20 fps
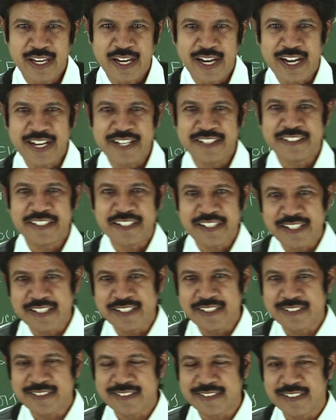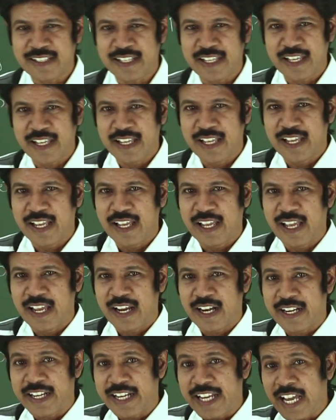And there is
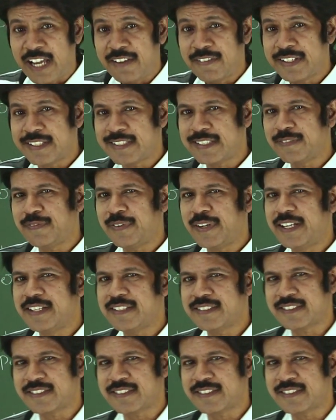diversified